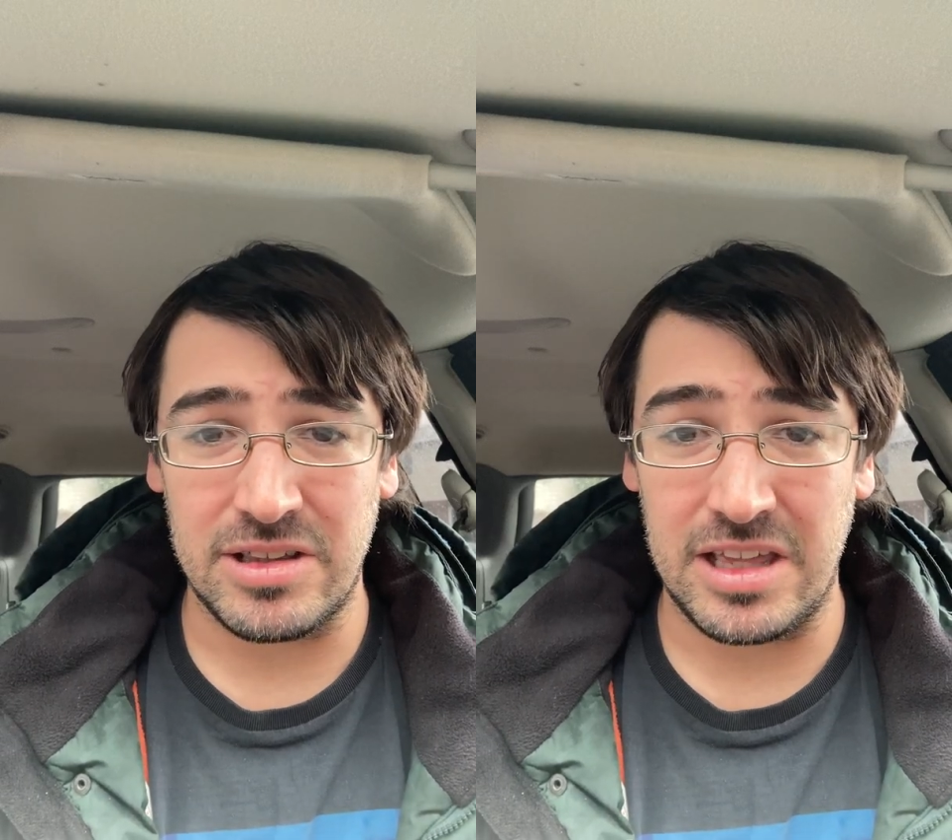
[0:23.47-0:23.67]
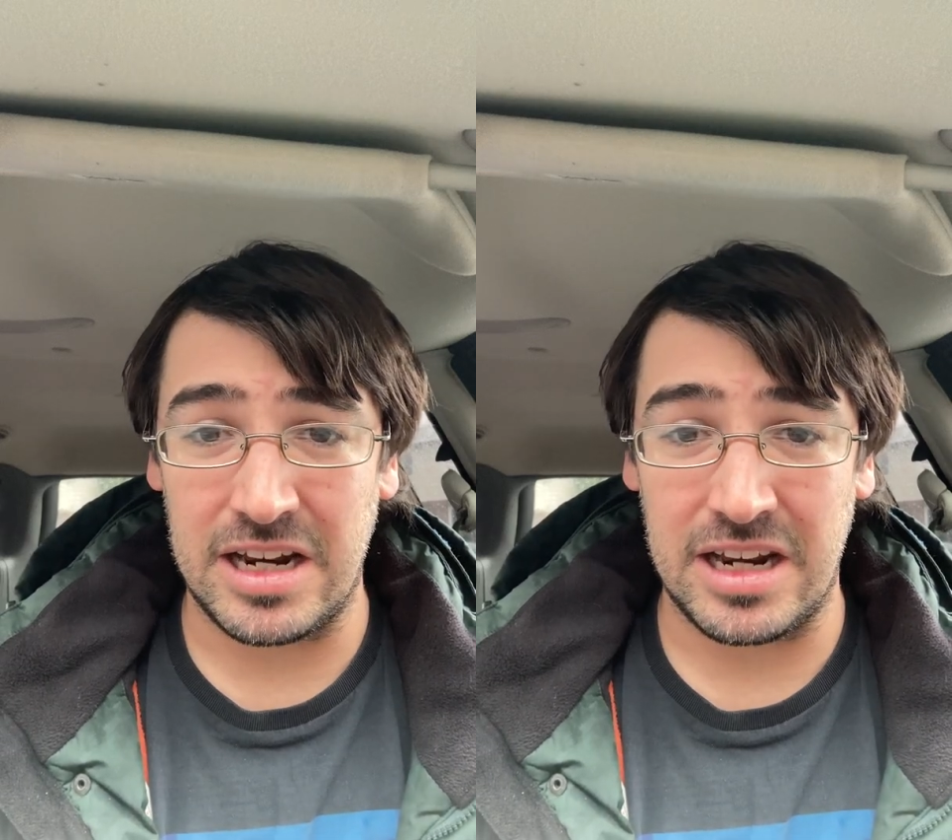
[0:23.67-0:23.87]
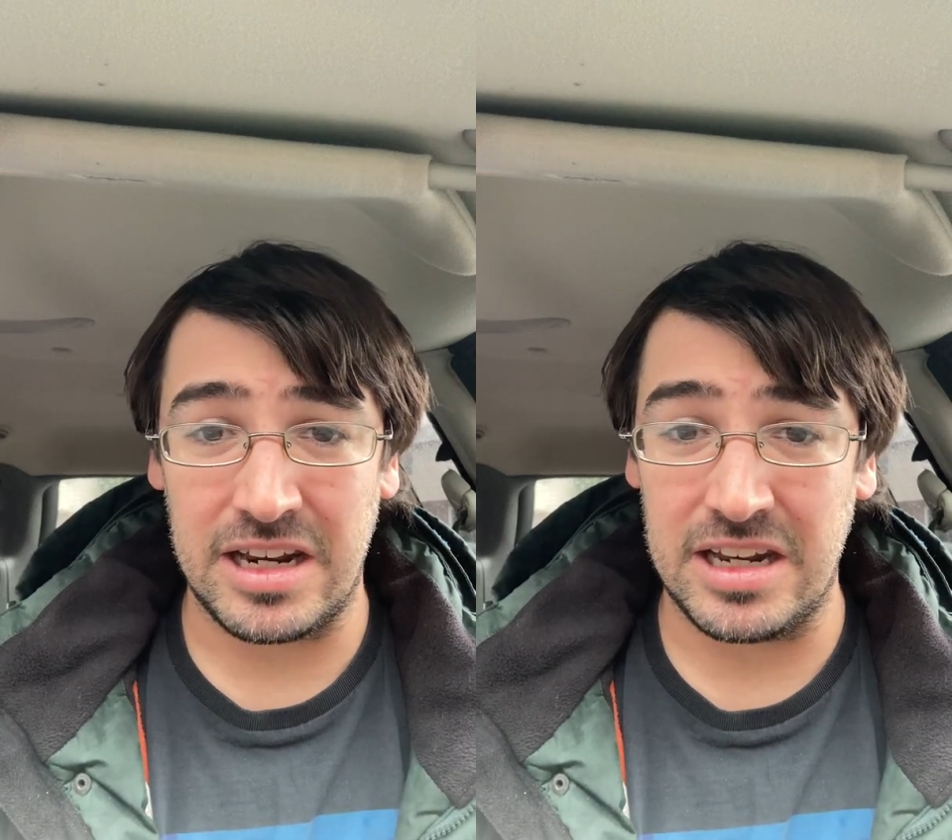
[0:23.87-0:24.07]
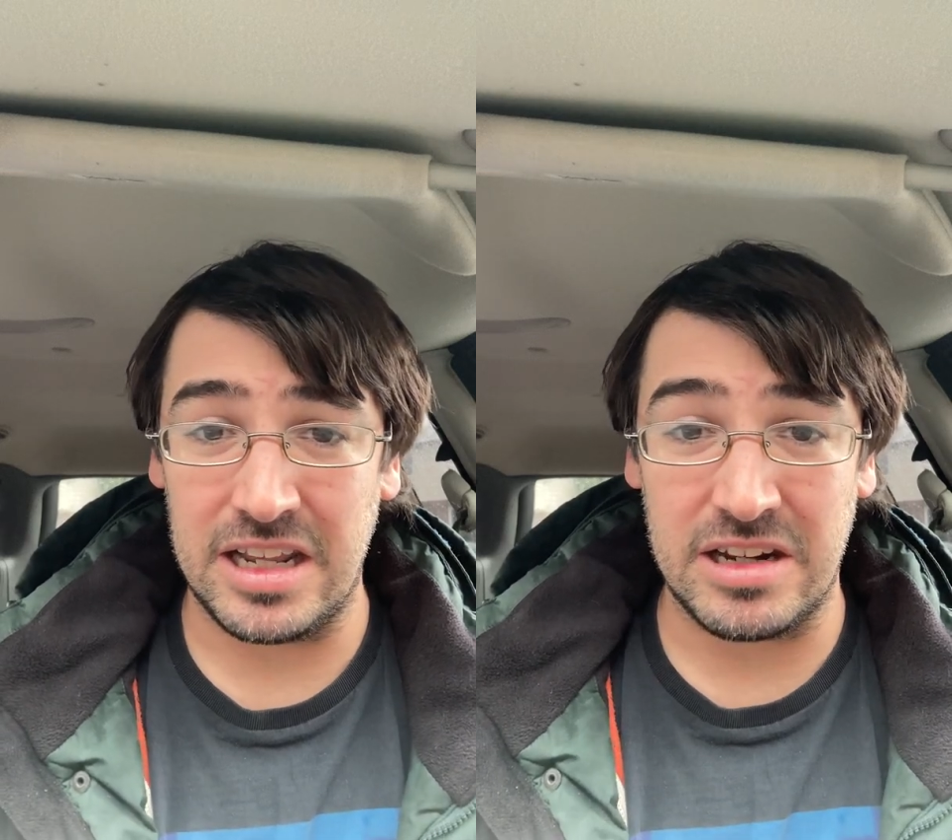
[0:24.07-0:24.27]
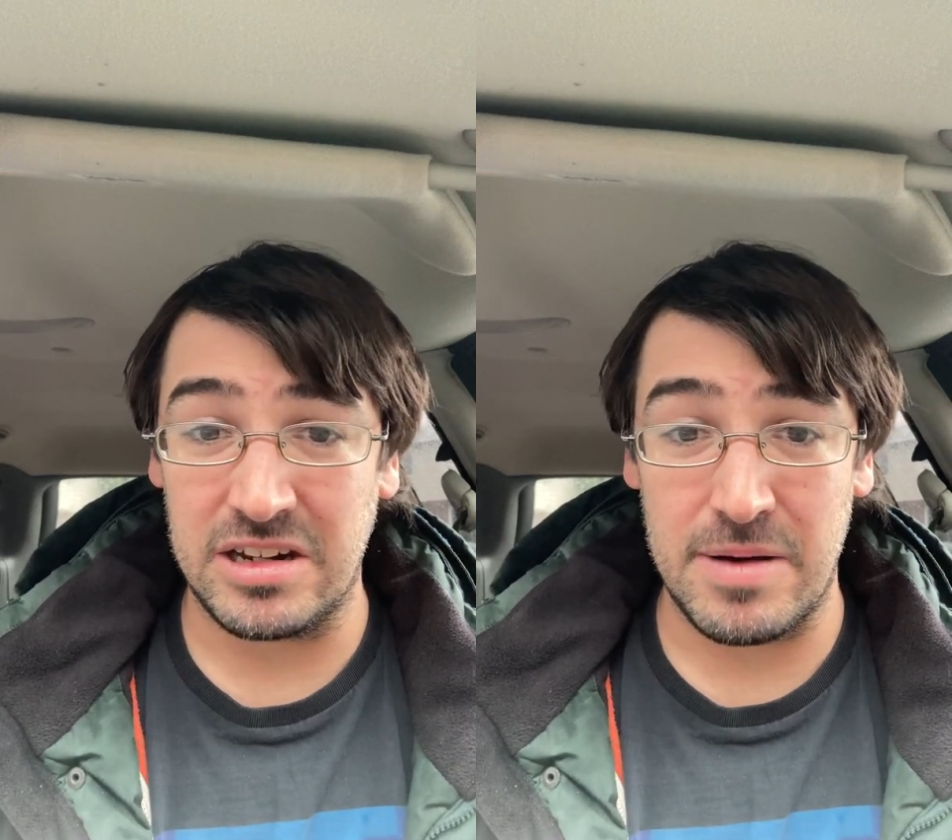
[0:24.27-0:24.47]

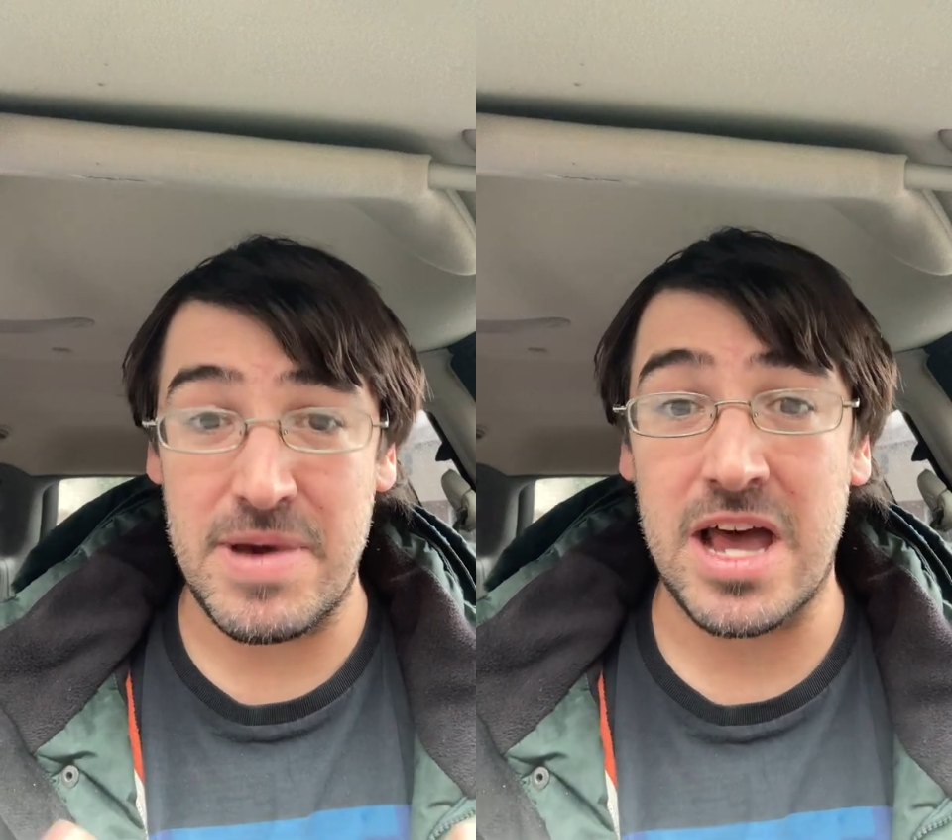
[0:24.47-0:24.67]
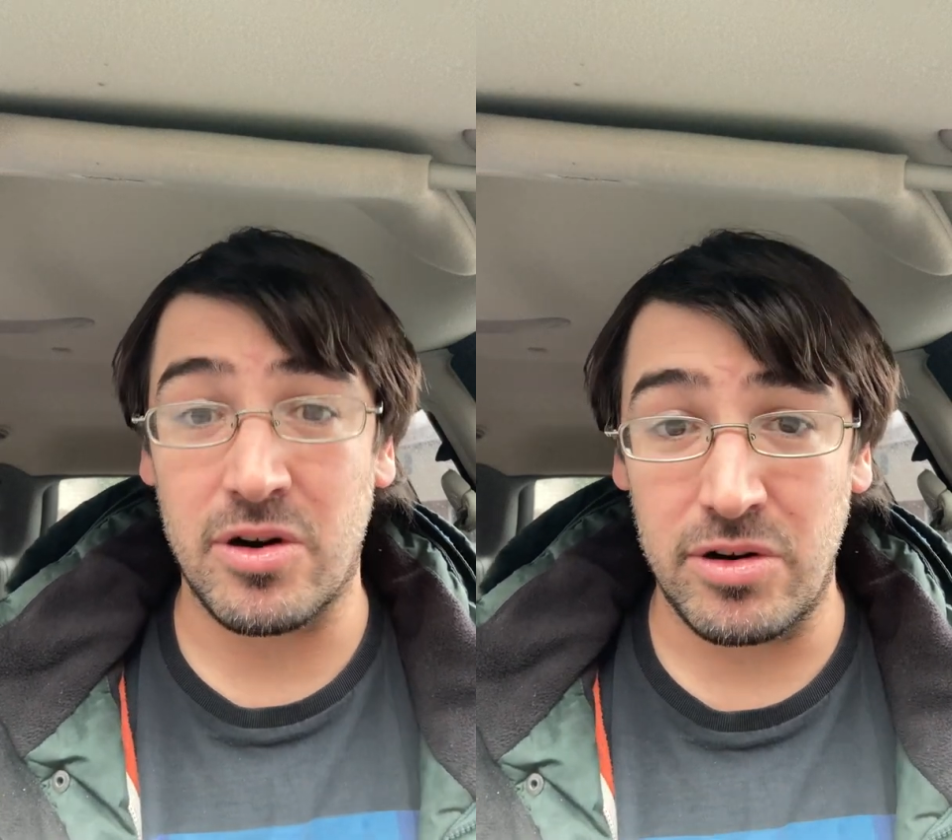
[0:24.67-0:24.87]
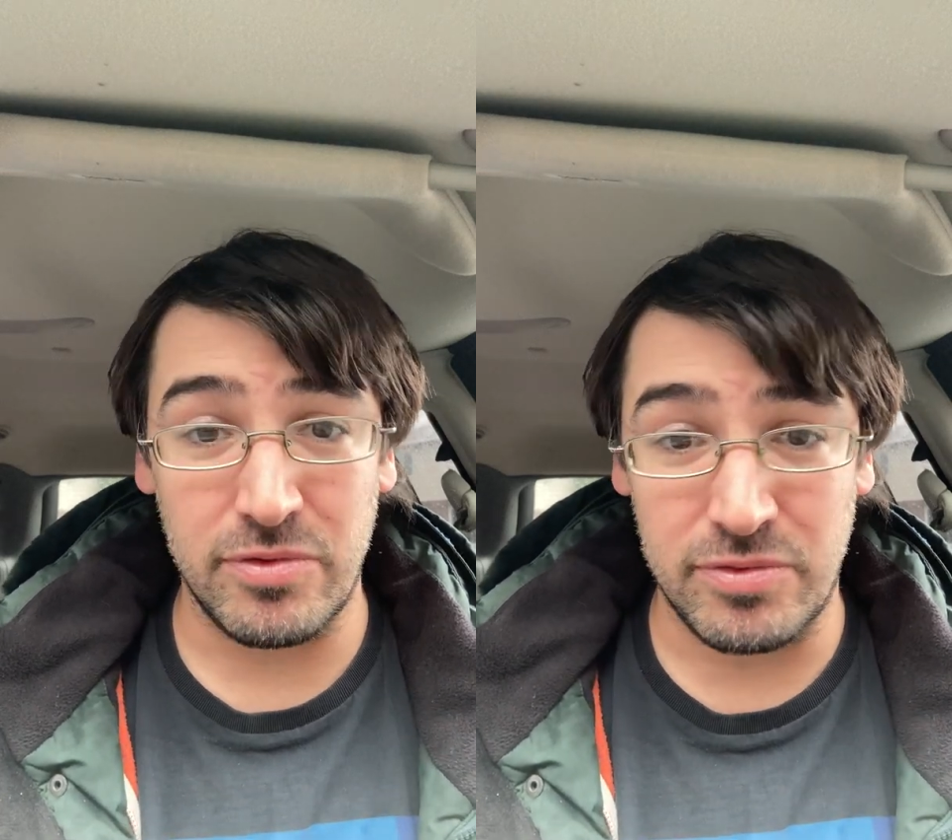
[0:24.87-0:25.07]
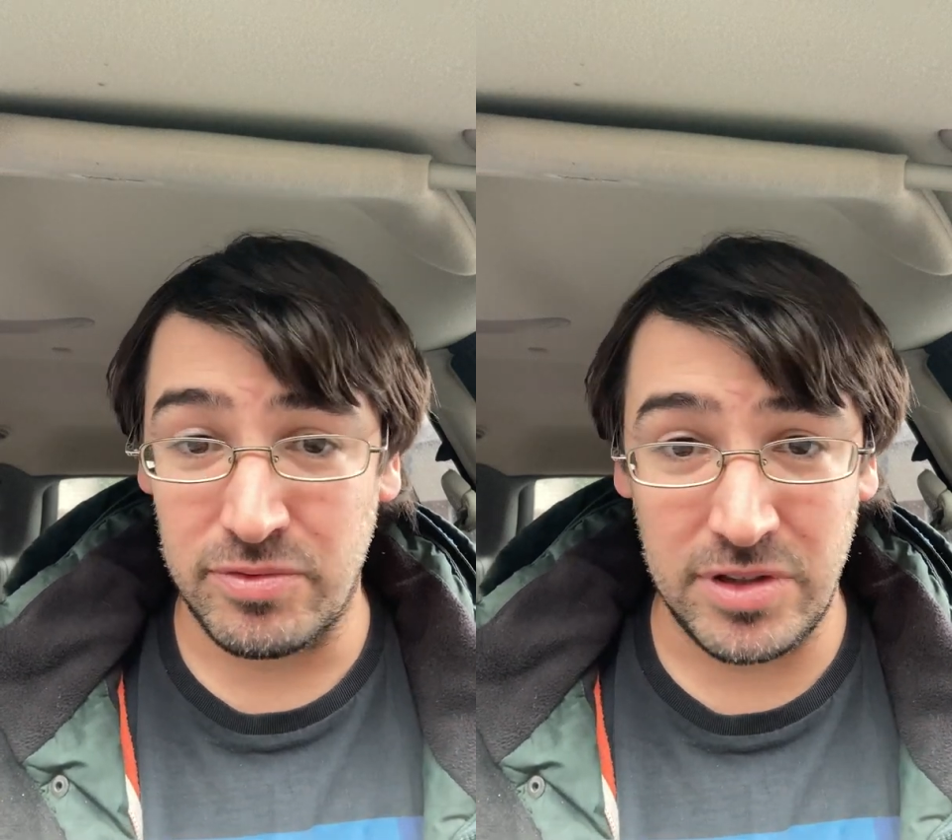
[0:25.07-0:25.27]
in a matter of